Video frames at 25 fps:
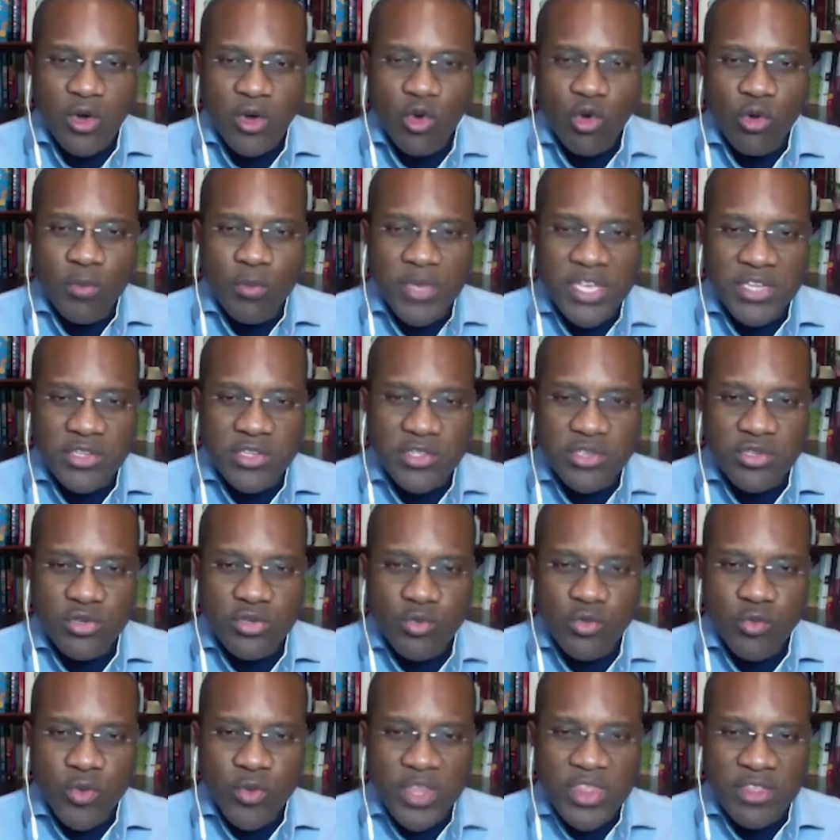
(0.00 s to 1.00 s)
we'll be in
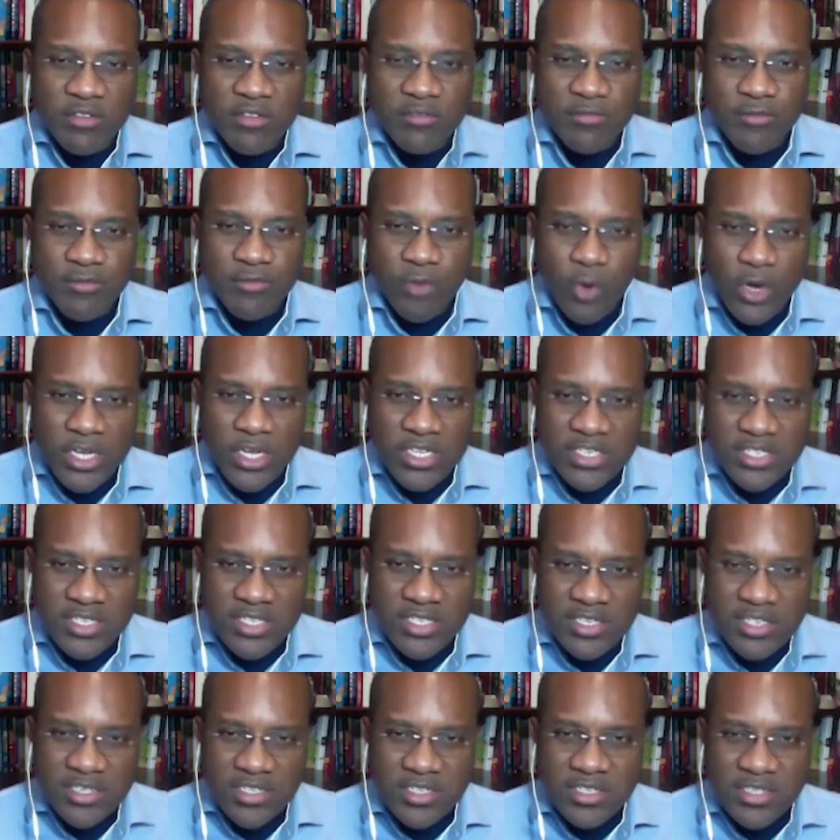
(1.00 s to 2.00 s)
tune with the
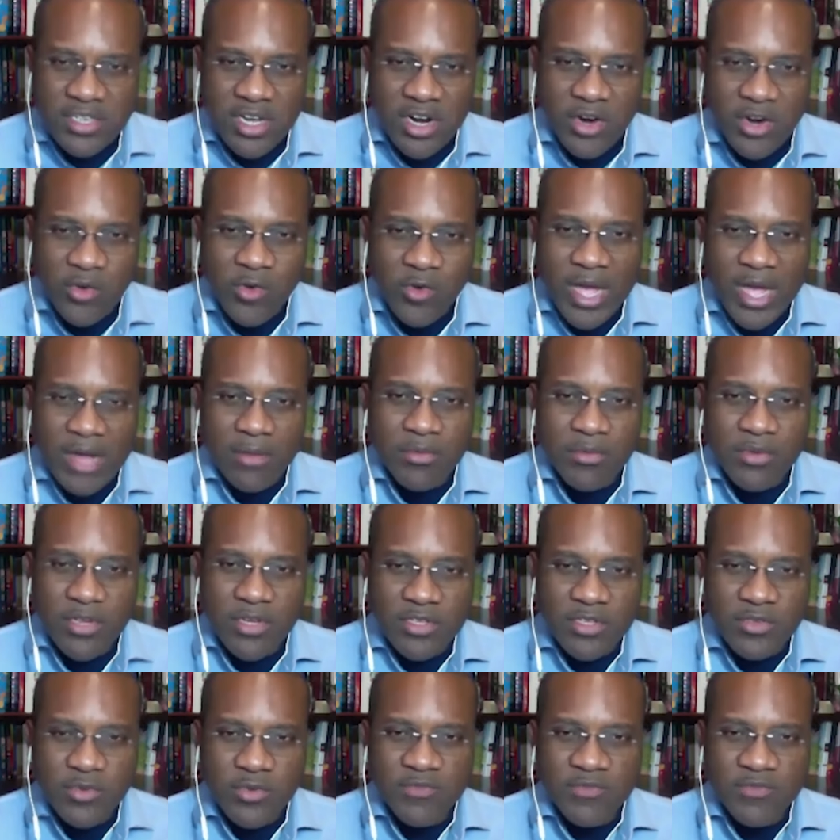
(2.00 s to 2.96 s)
voices around us.